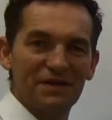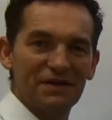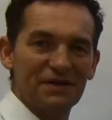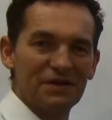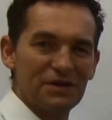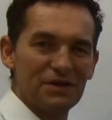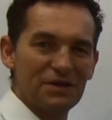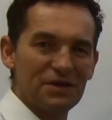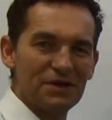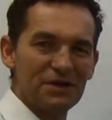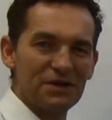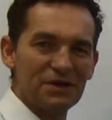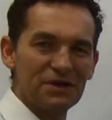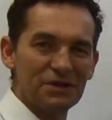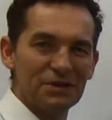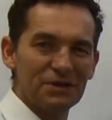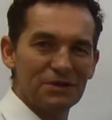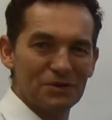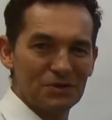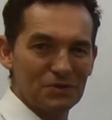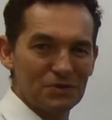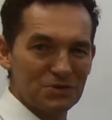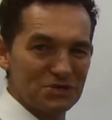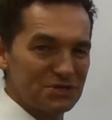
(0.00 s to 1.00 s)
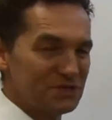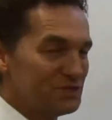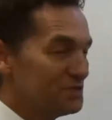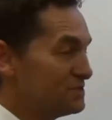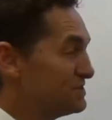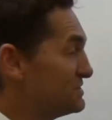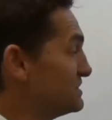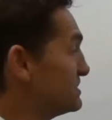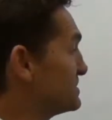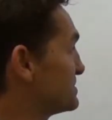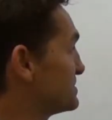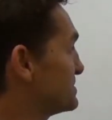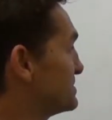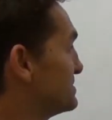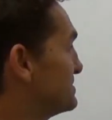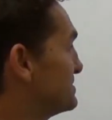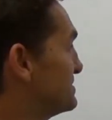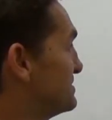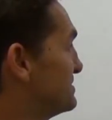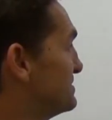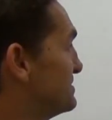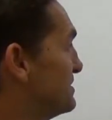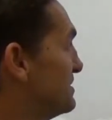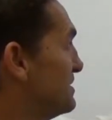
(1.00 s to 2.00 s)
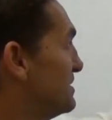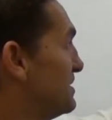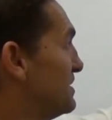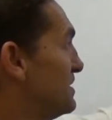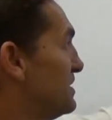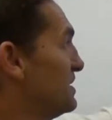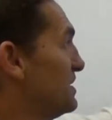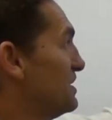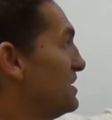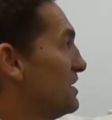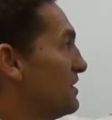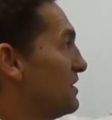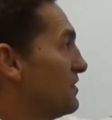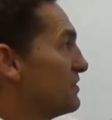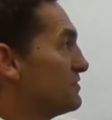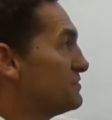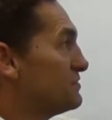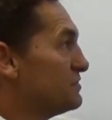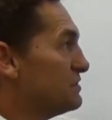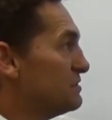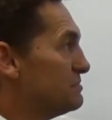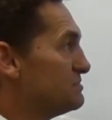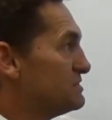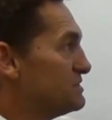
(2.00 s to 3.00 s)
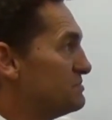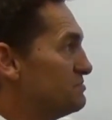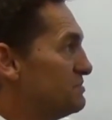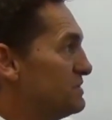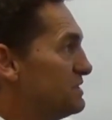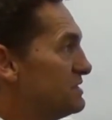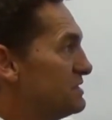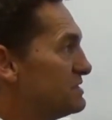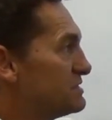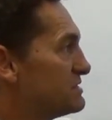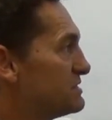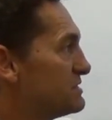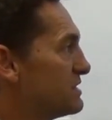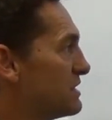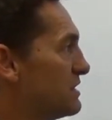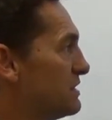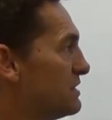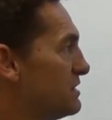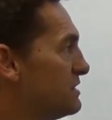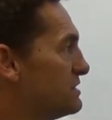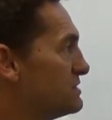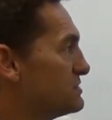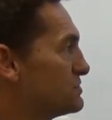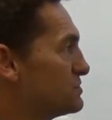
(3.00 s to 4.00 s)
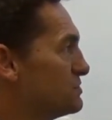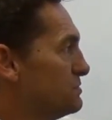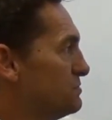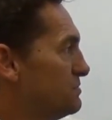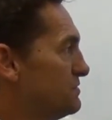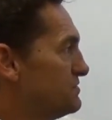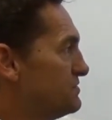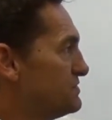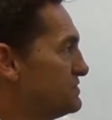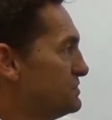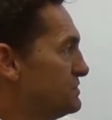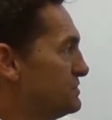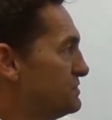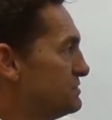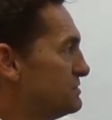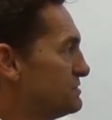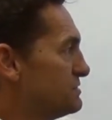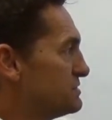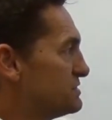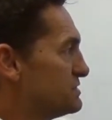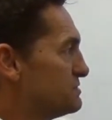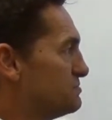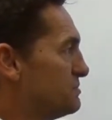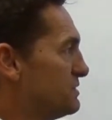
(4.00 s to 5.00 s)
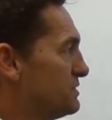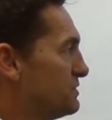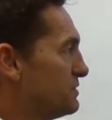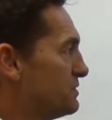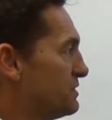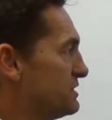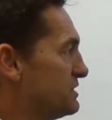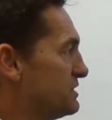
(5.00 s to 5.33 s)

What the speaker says: G'day again, question 6. The times in minutes that a large group of students spend on